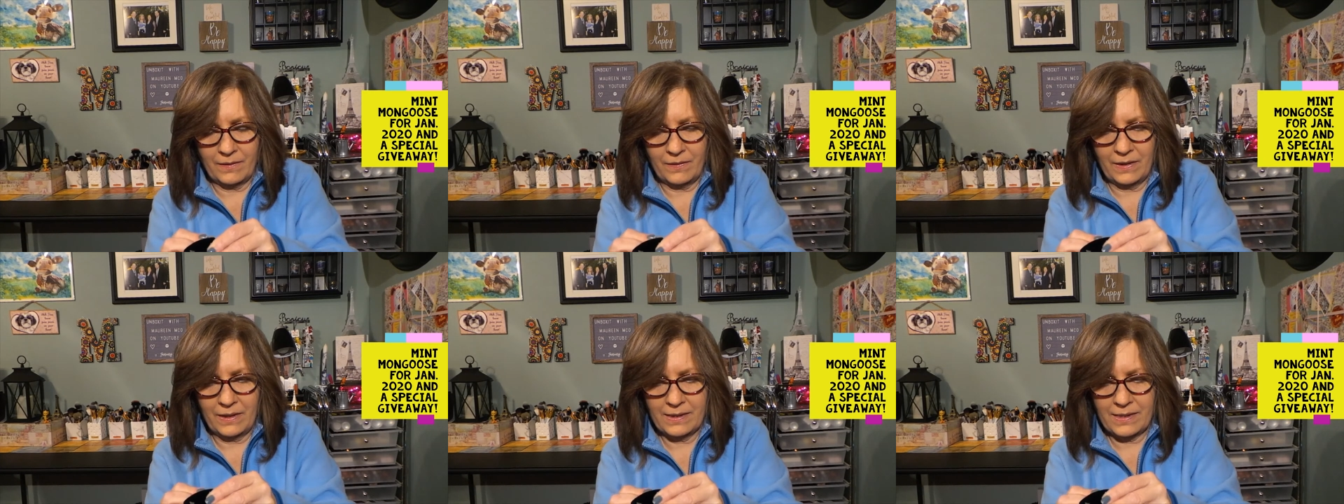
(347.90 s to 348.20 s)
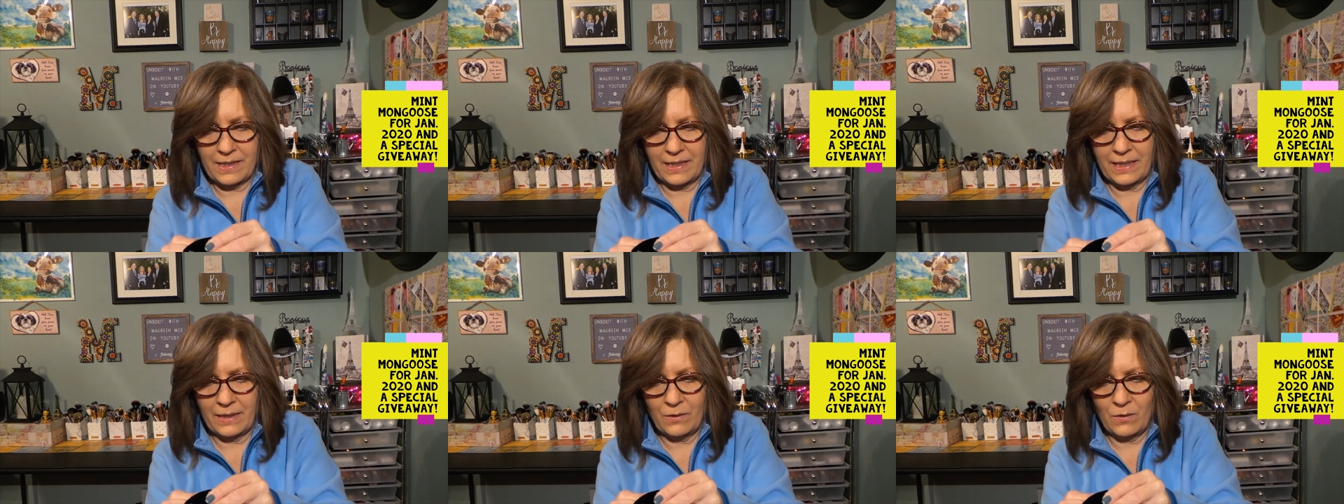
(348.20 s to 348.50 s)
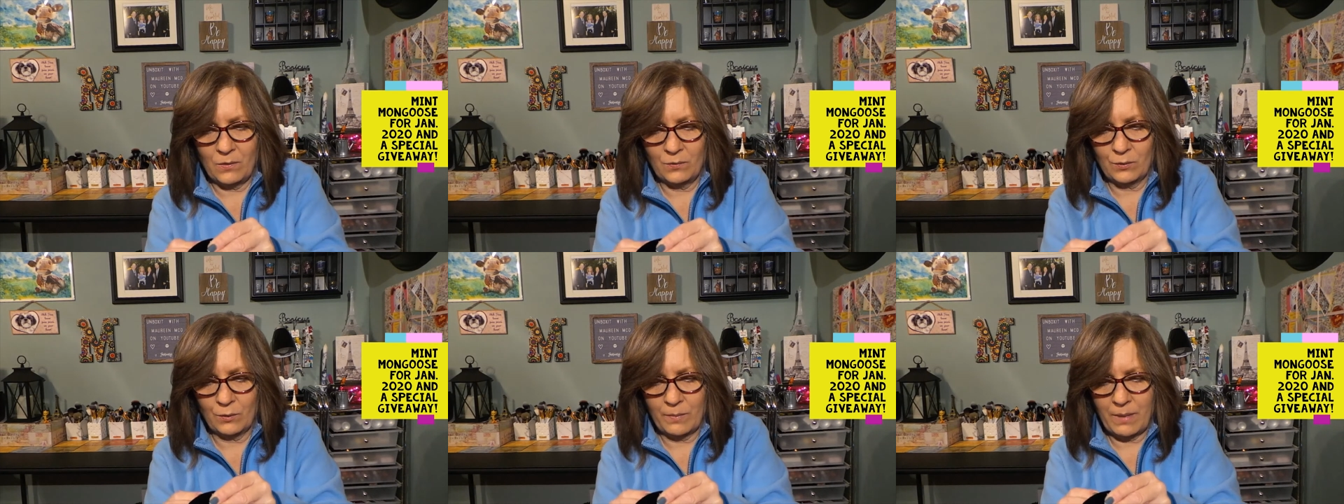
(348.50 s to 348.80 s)
Because I get
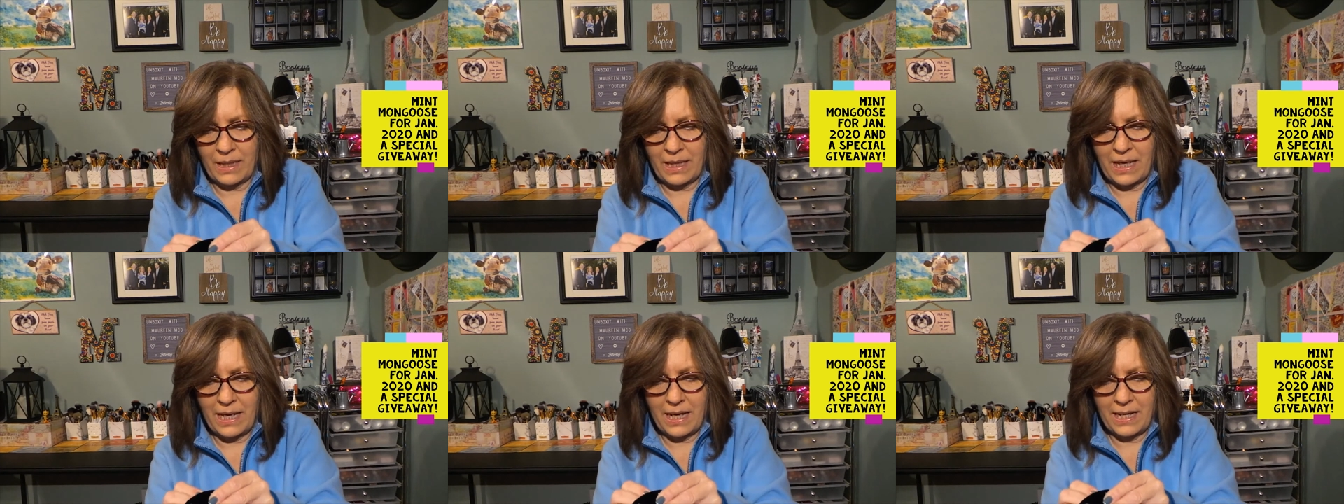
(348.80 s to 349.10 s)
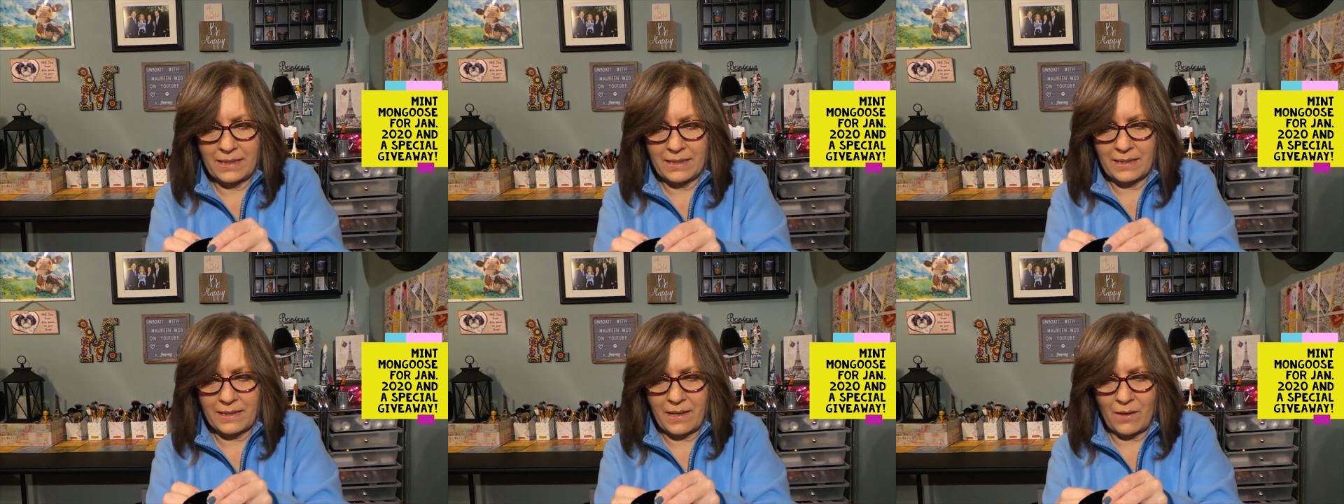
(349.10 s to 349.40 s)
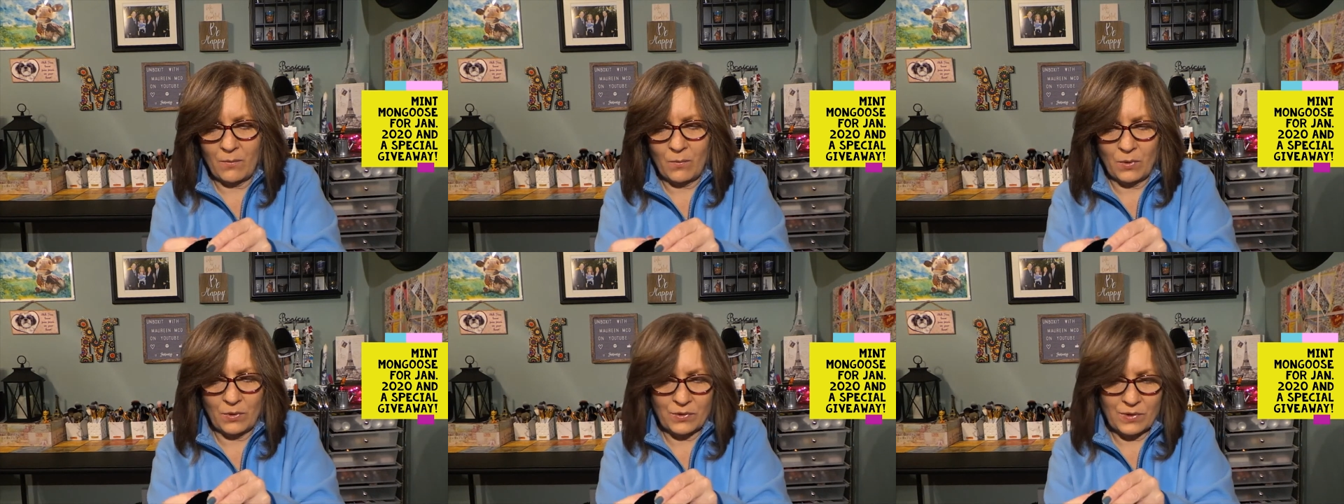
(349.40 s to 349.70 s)
older, my hands
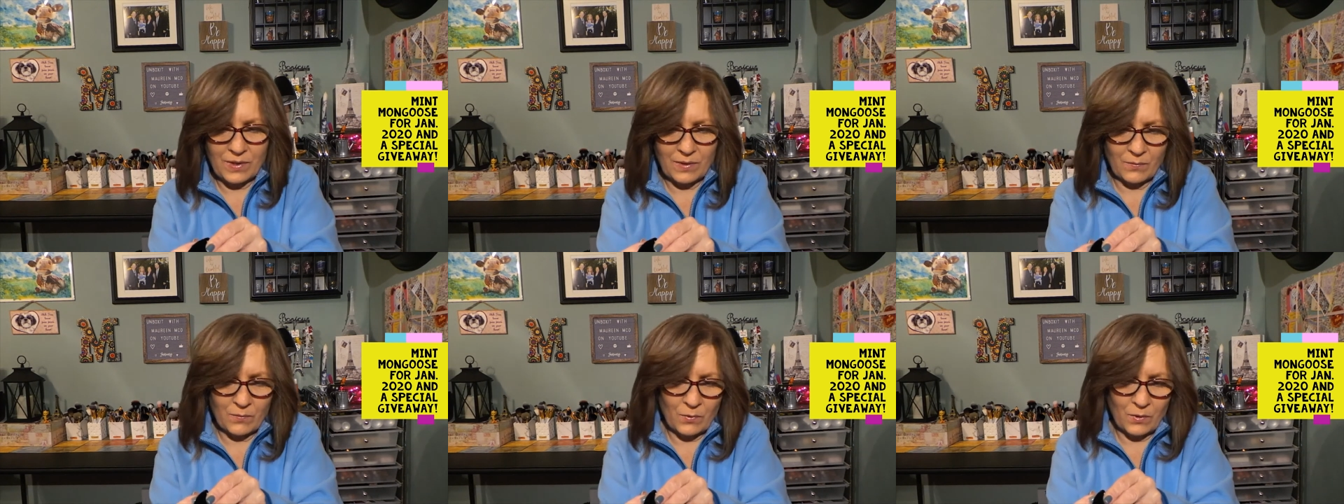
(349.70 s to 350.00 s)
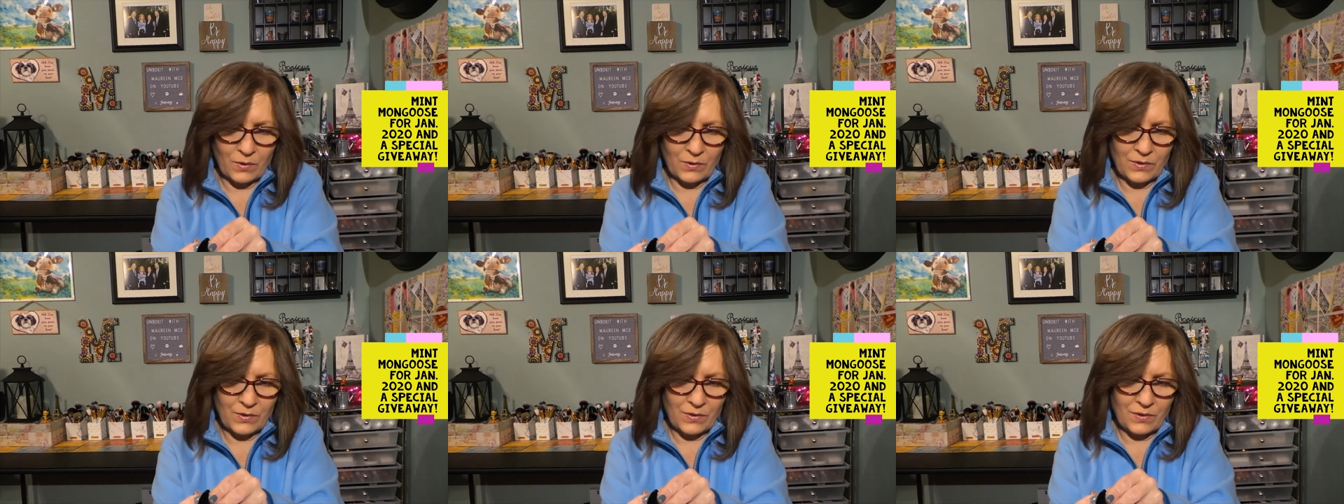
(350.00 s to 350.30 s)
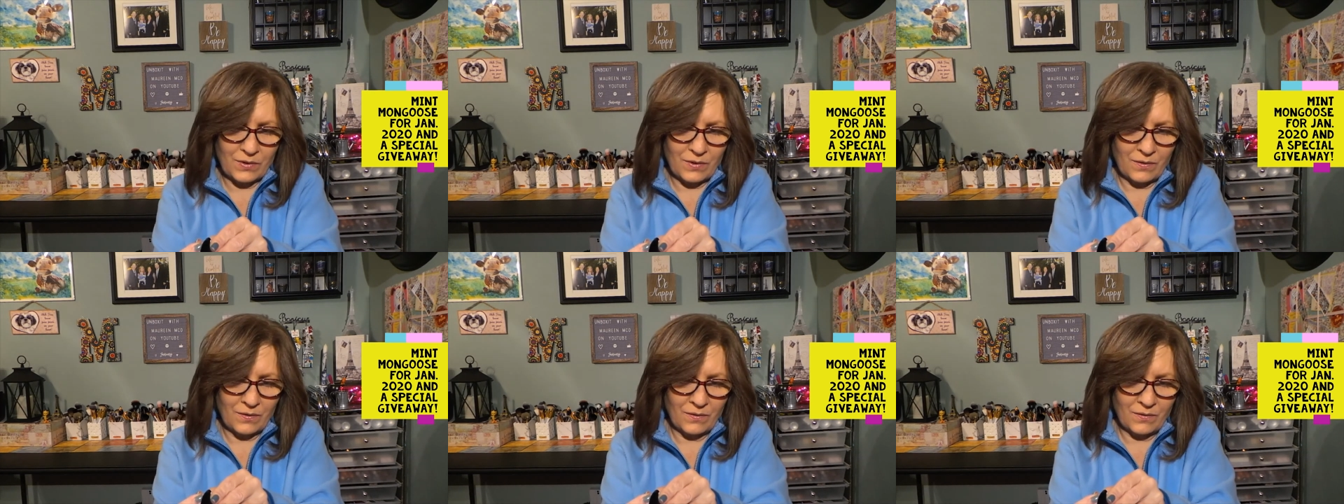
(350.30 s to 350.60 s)
get worse and
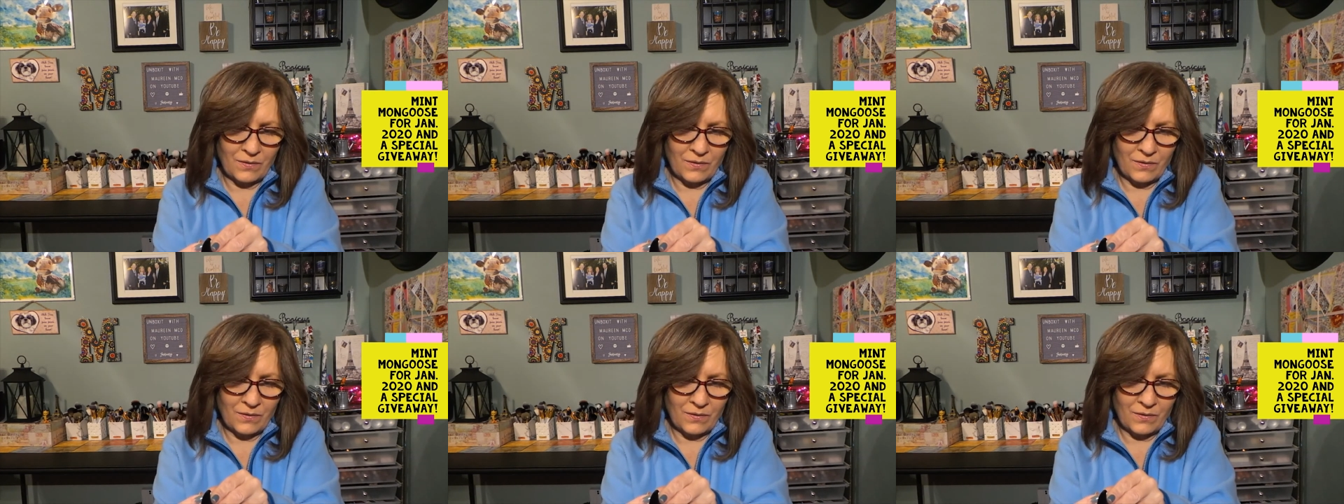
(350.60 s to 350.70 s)
worse.